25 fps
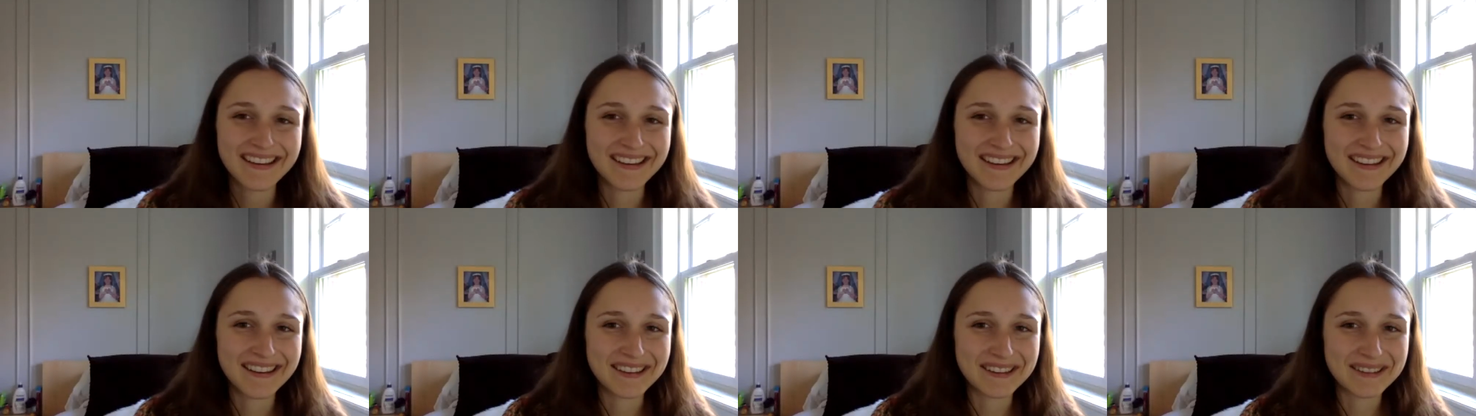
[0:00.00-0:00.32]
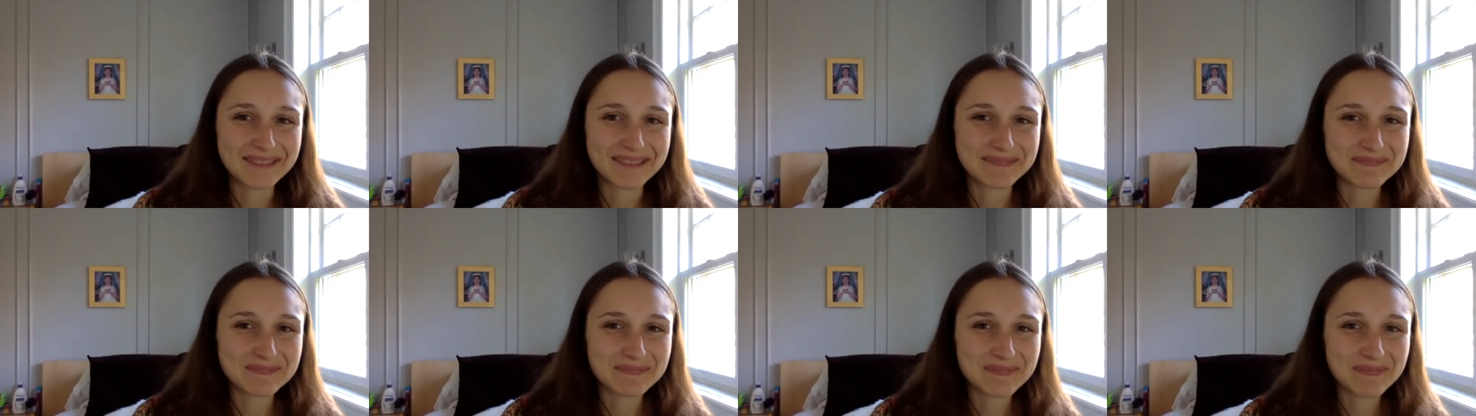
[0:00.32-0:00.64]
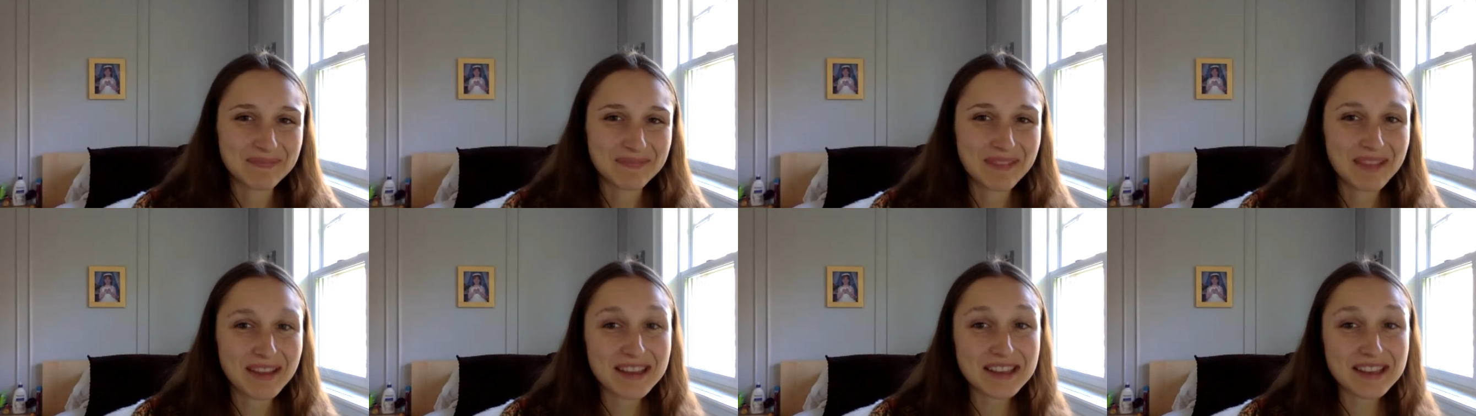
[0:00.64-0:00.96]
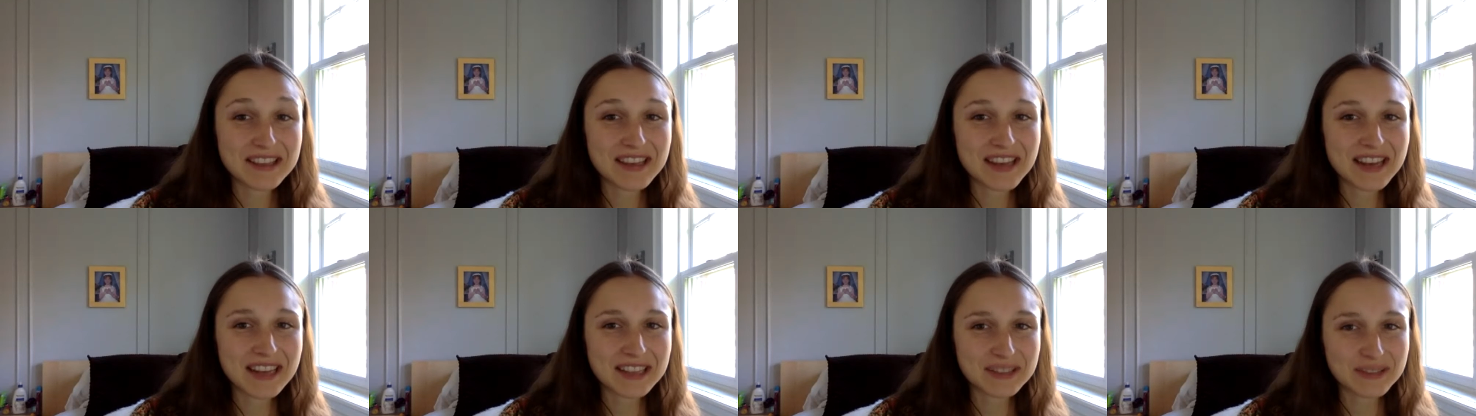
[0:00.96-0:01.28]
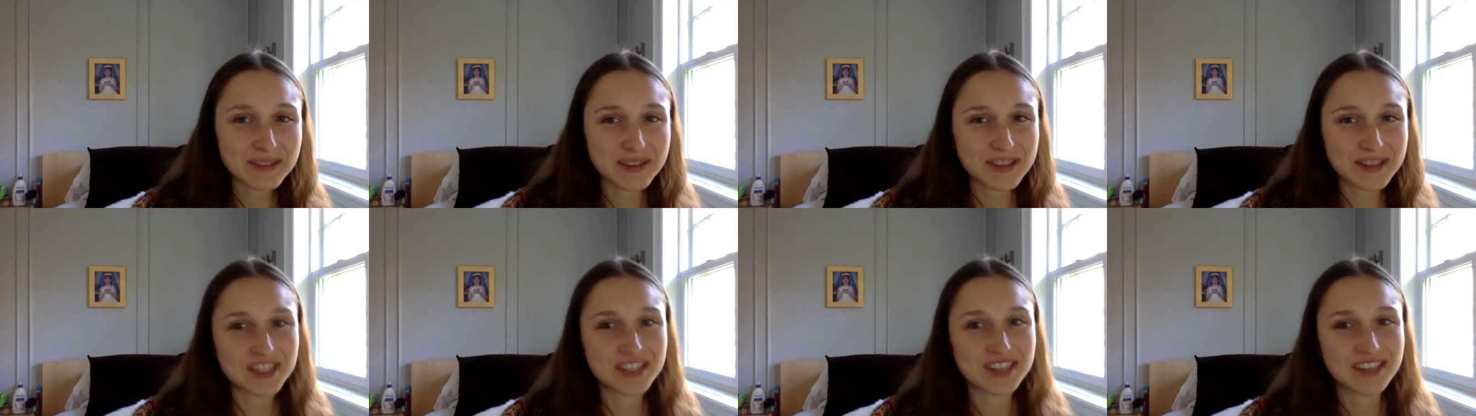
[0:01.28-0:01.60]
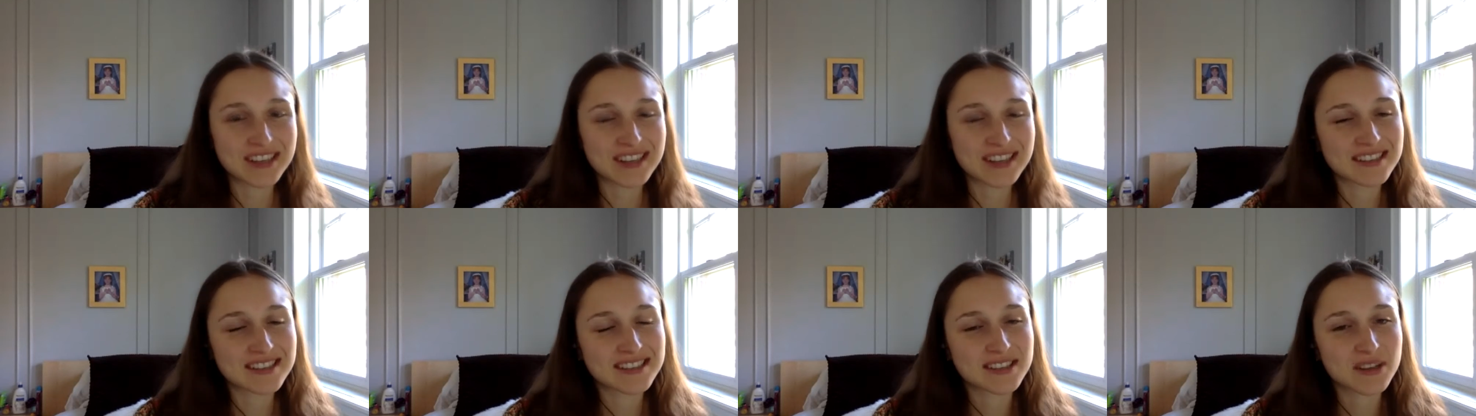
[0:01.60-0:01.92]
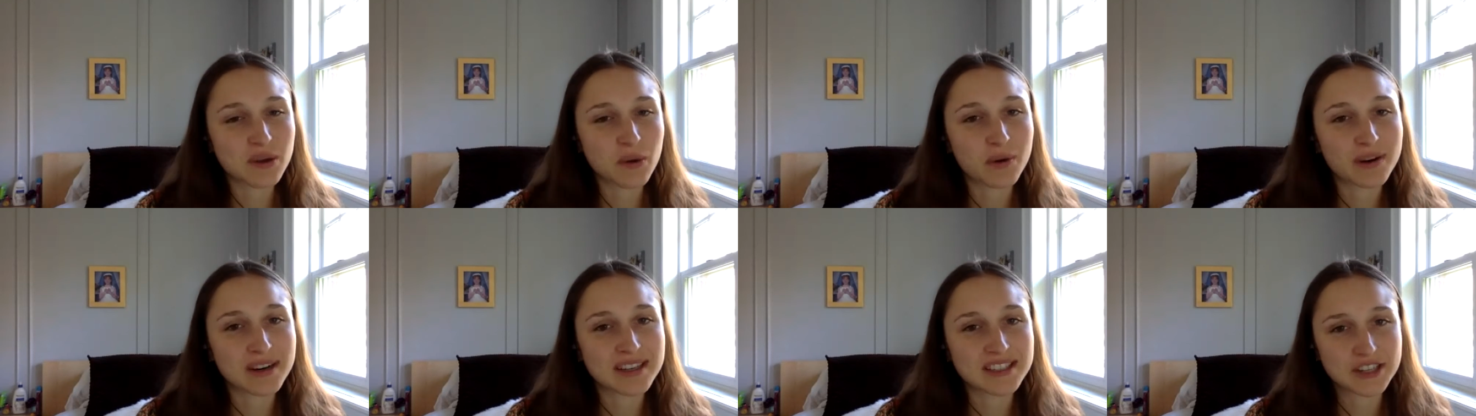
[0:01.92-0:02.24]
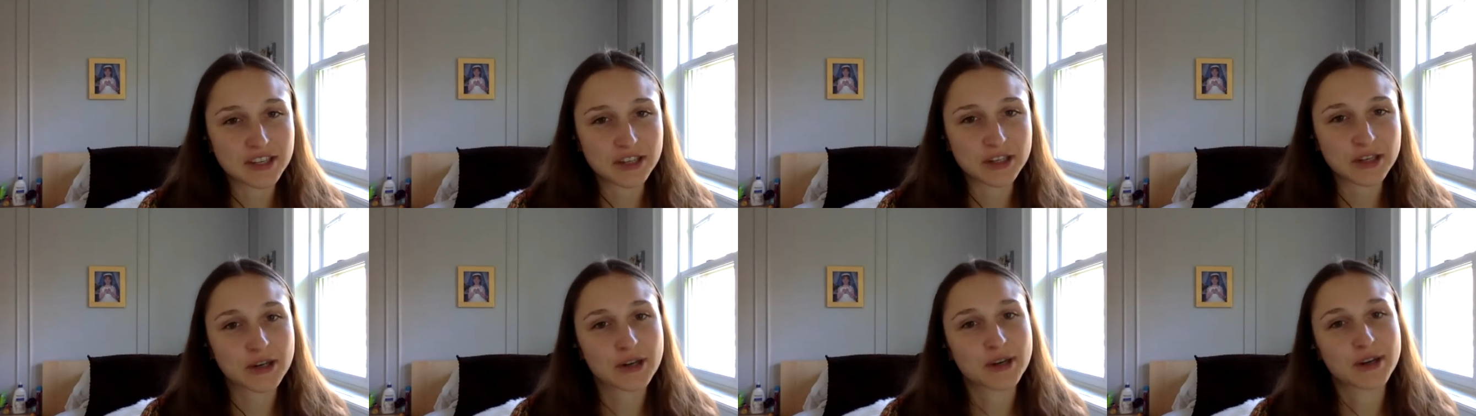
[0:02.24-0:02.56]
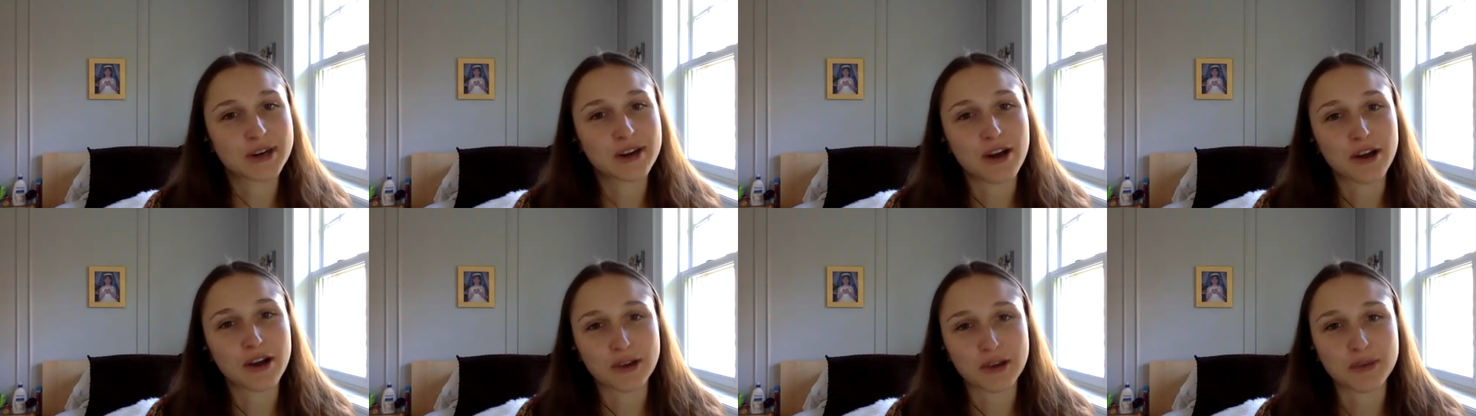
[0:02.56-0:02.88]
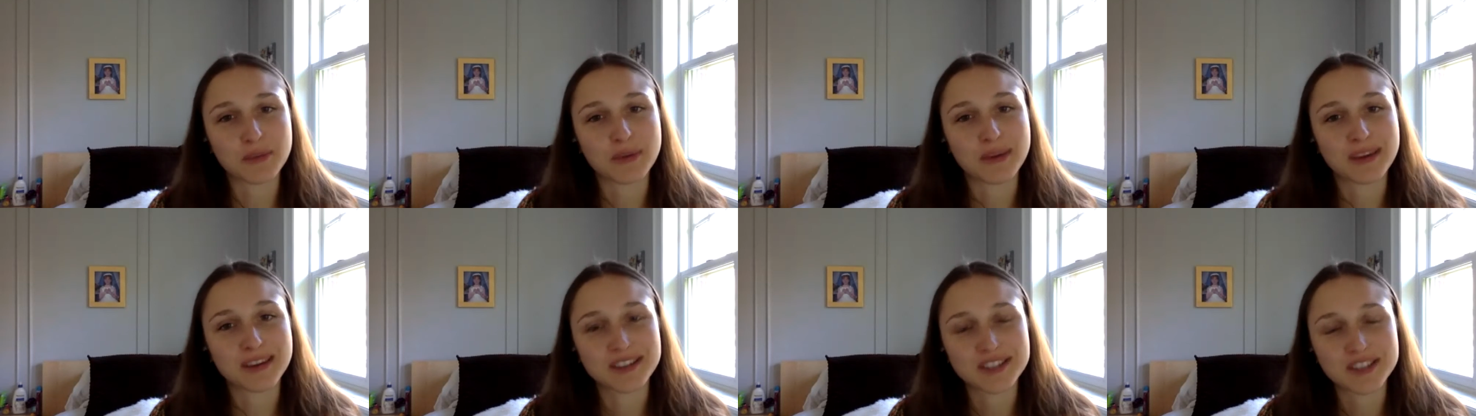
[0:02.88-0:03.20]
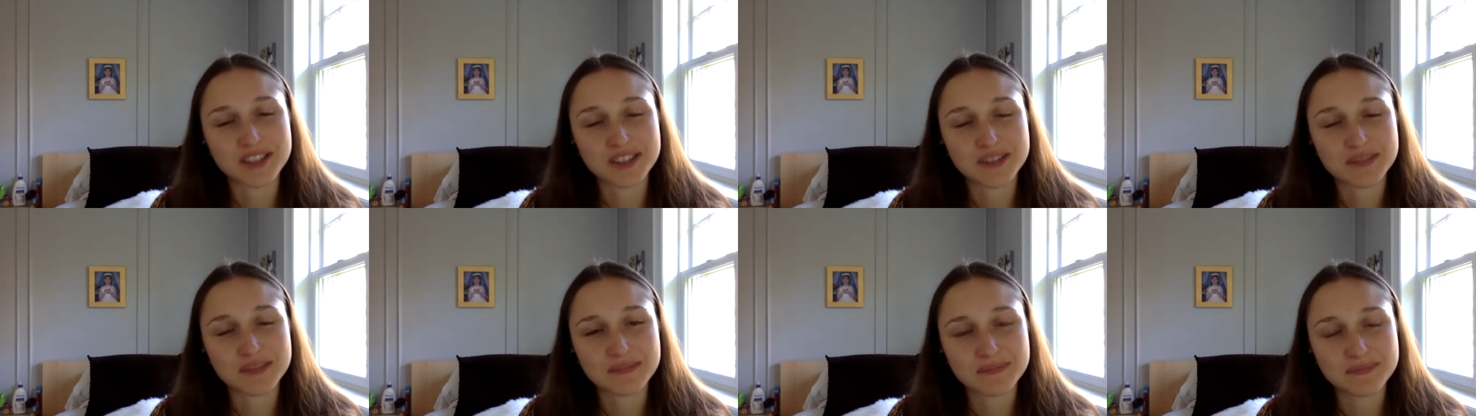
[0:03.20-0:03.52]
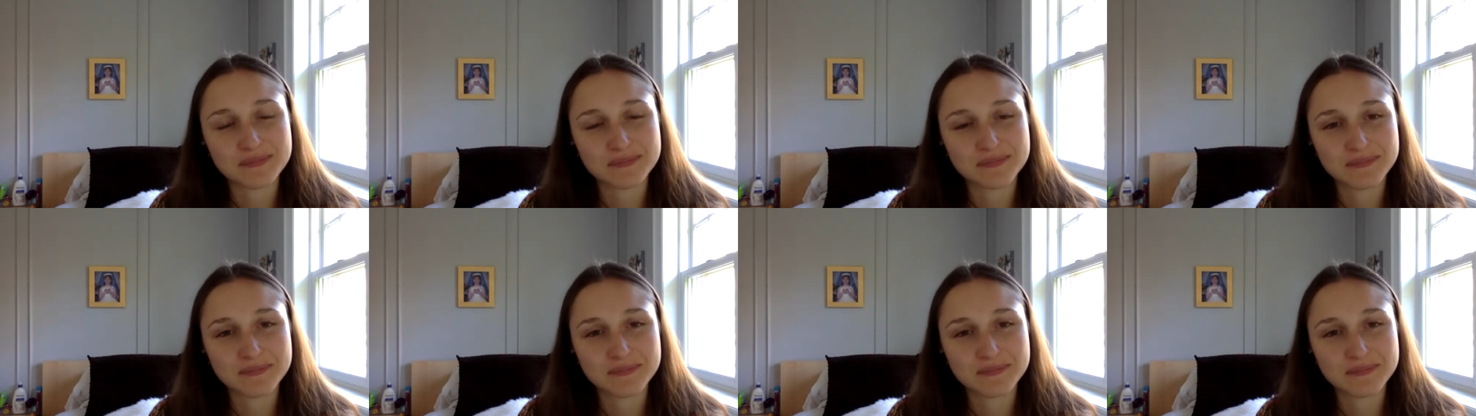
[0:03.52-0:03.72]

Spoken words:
And the next question is, what is your current occupation?